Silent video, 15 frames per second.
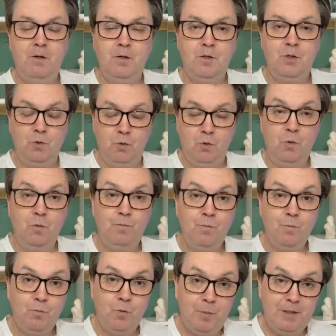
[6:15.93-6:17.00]
so
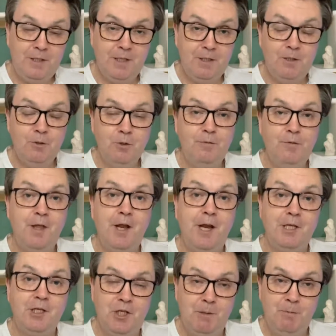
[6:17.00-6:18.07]
what we did over the
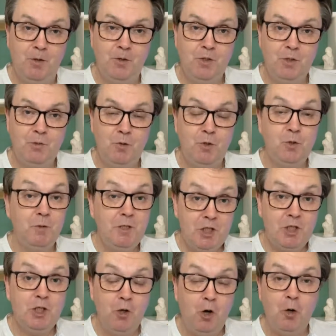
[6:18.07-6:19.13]
next 3 months was we
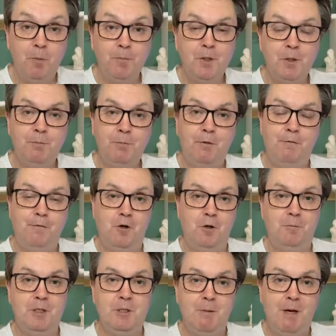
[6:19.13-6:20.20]
stopped
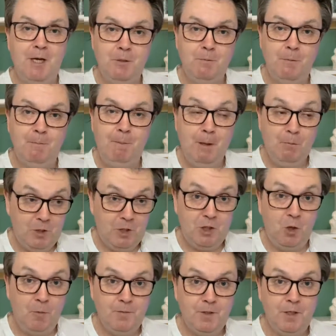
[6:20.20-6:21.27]
performance management. We
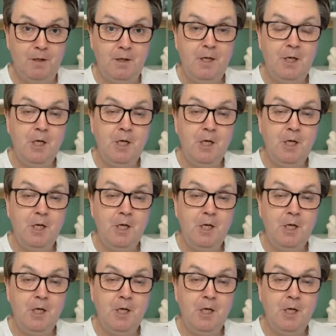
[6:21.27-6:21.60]
stopped it.